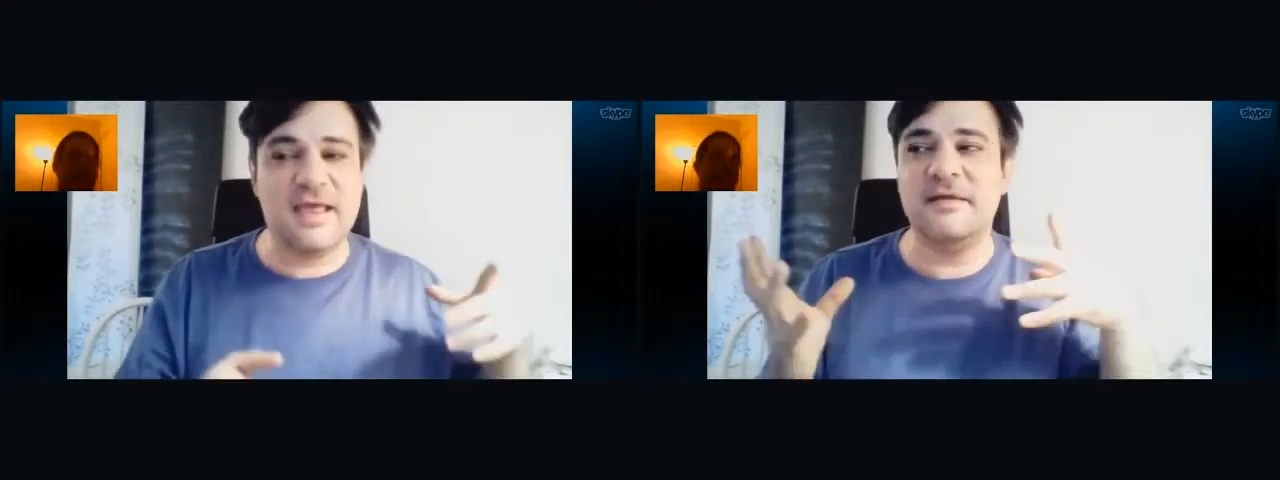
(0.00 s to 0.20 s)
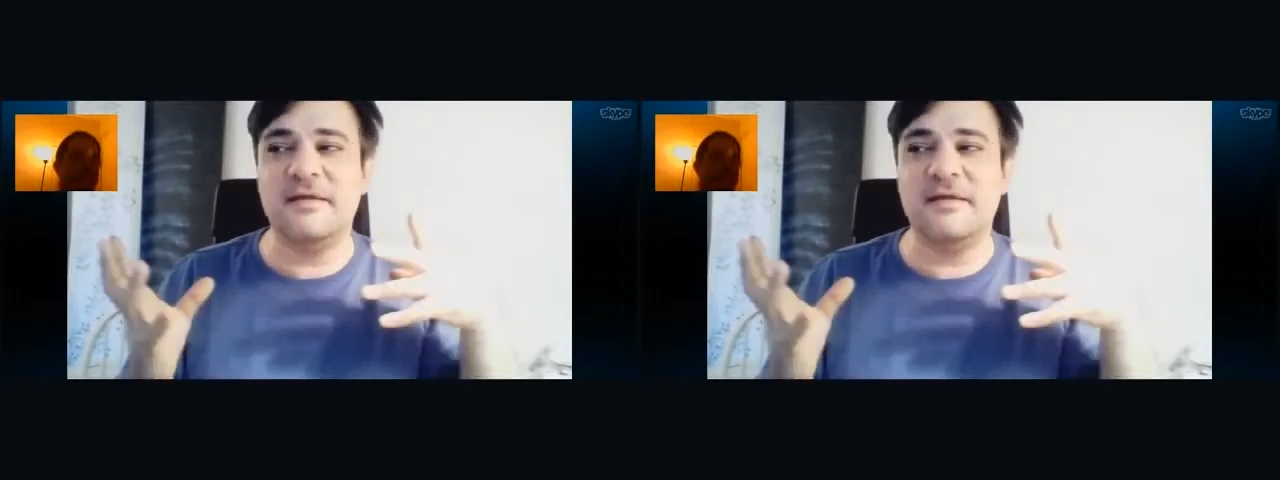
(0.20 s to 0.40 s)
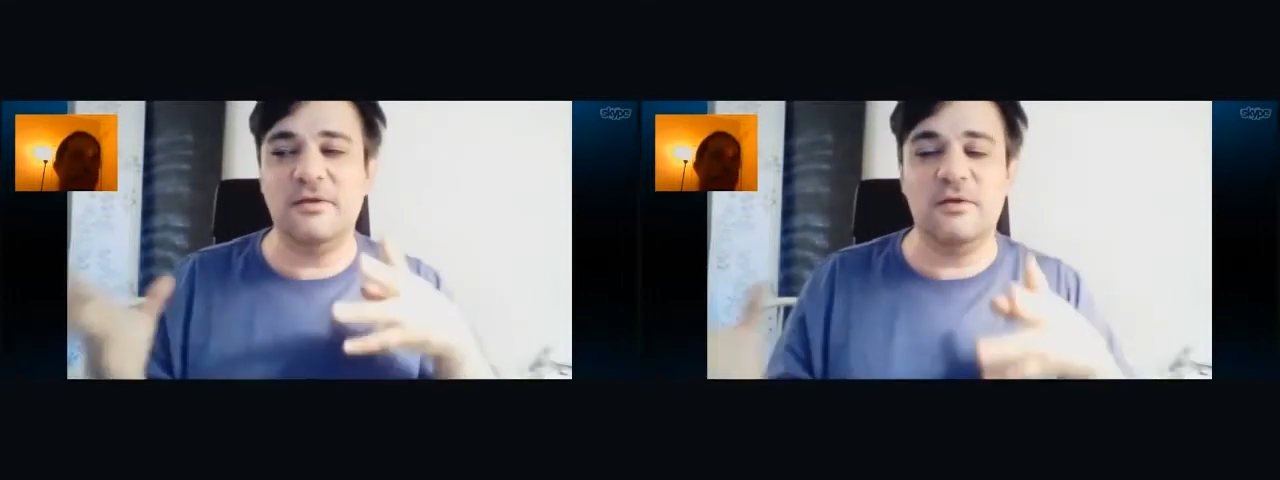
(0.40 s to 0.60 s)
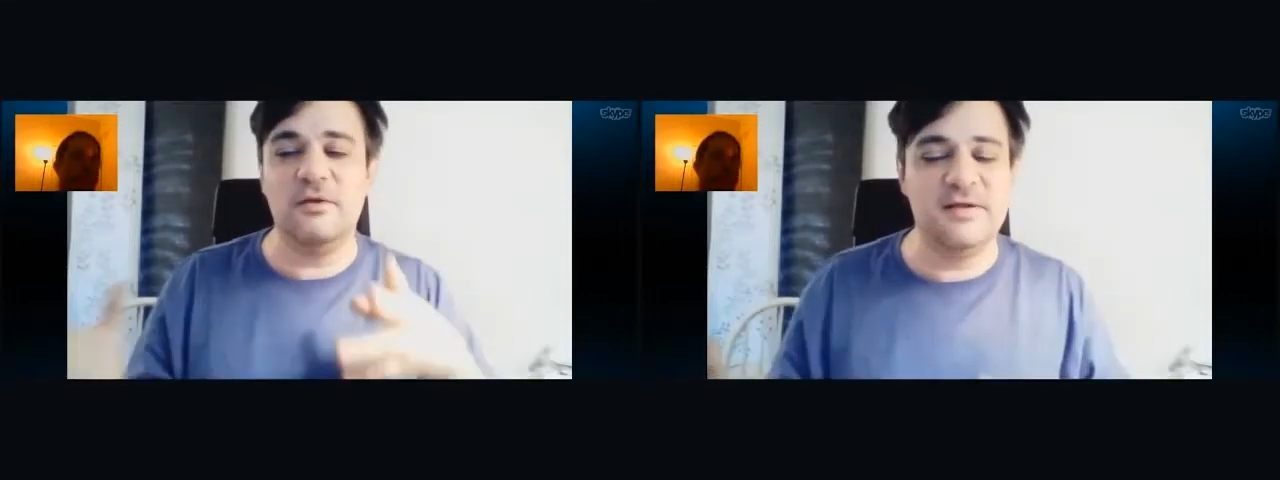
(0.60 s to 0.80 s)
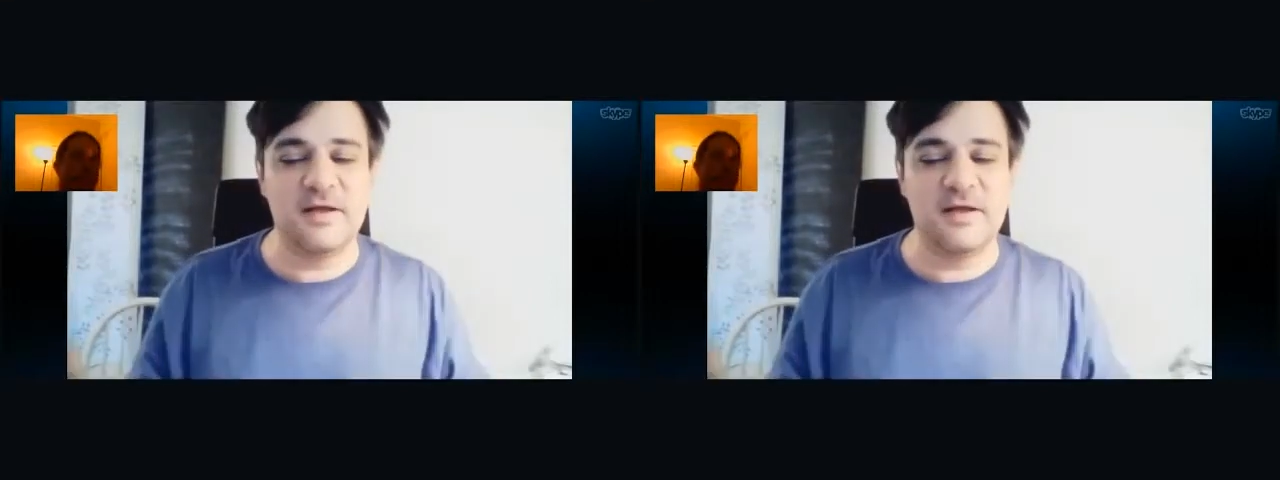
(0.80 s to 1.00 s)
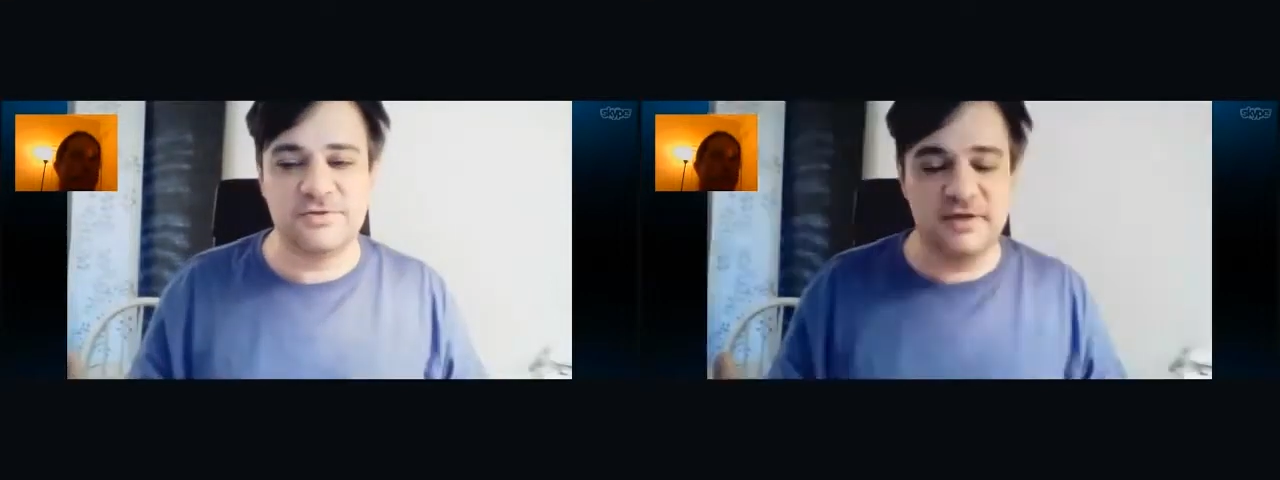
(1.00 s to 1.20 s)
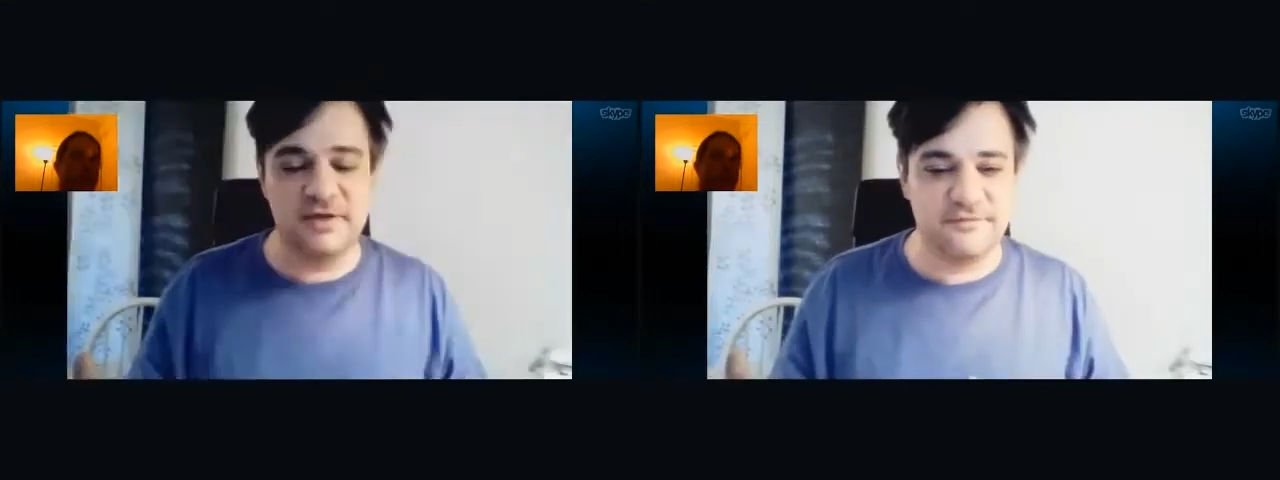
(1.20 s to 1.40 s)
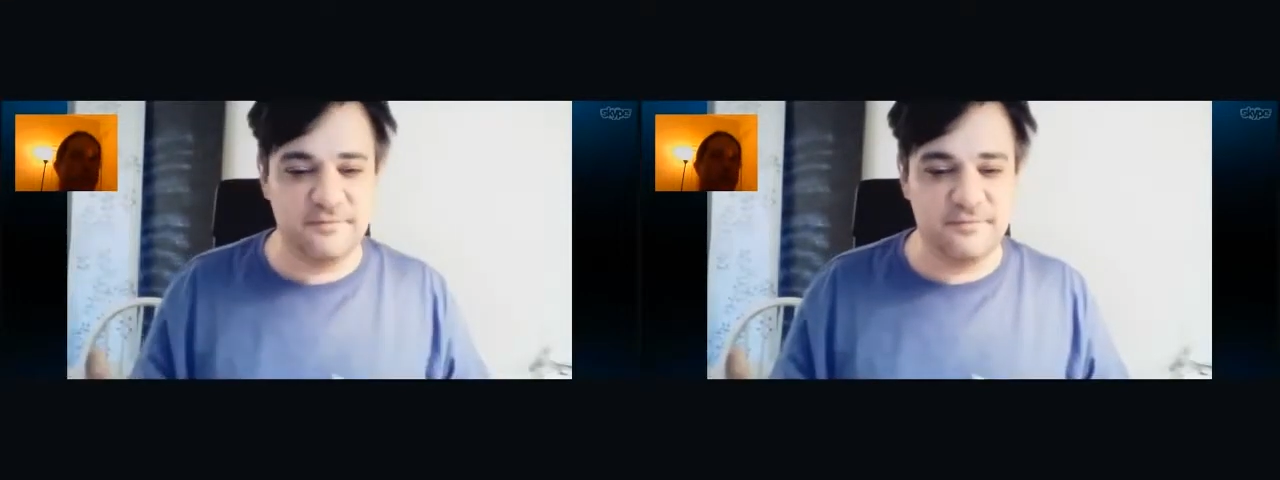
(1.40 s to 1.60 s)
He doesn't. You don't see Dr.
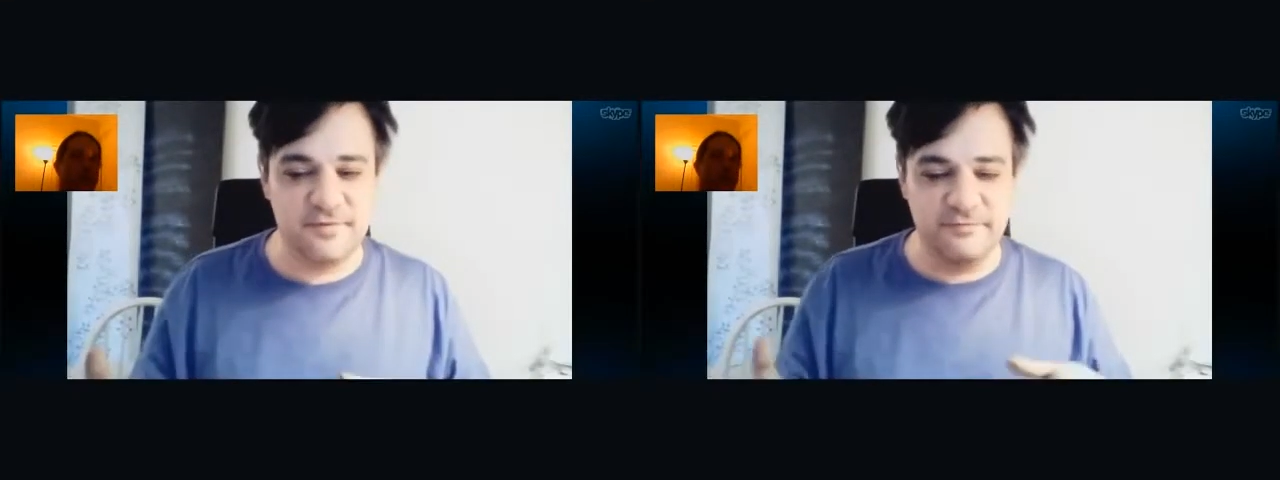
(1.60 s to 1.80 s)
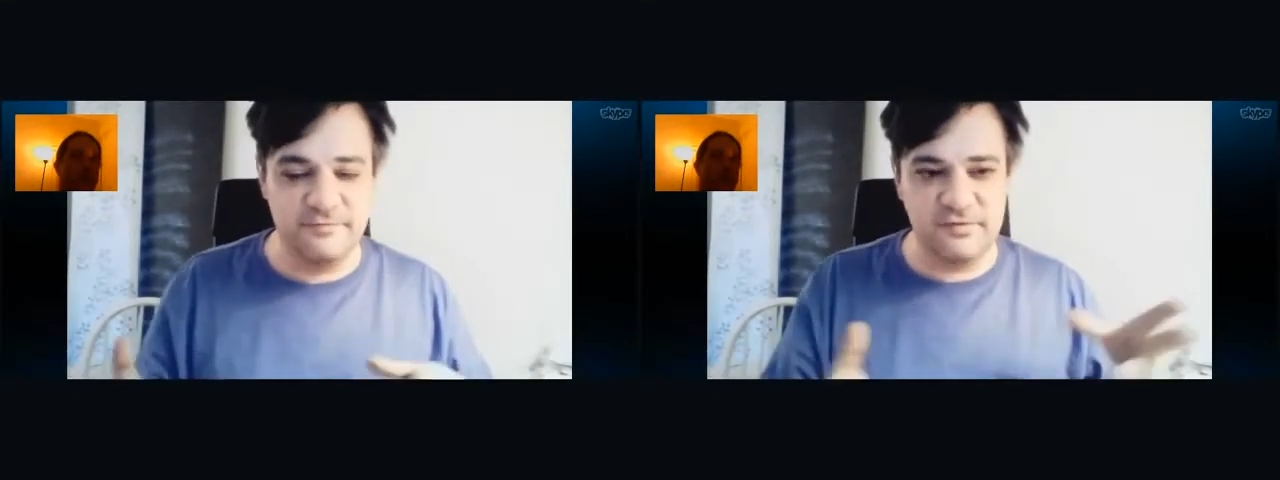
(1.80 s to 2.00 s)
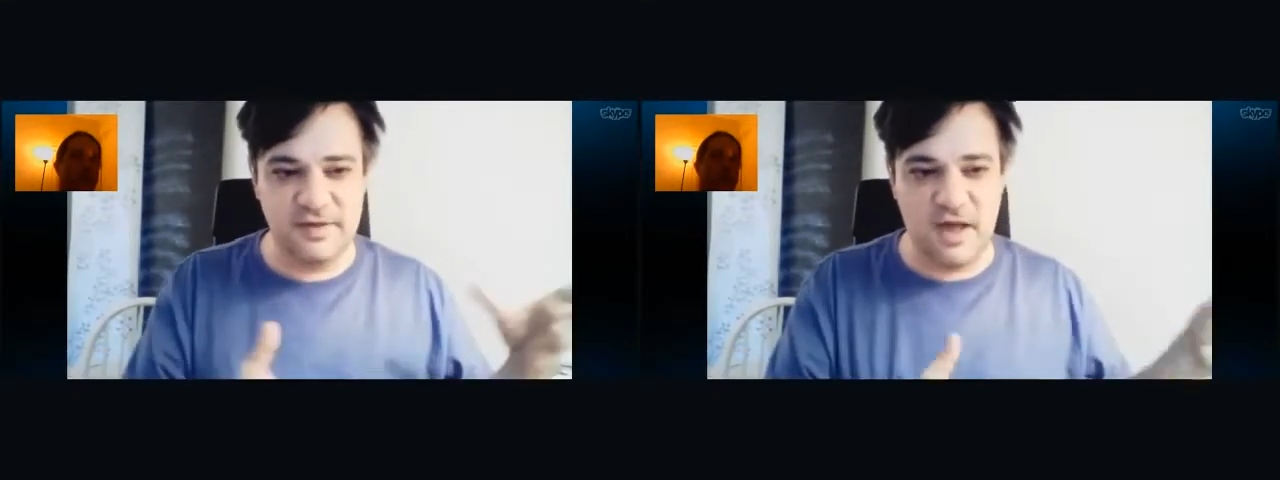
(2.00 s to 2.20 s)
Strange for most of the movie.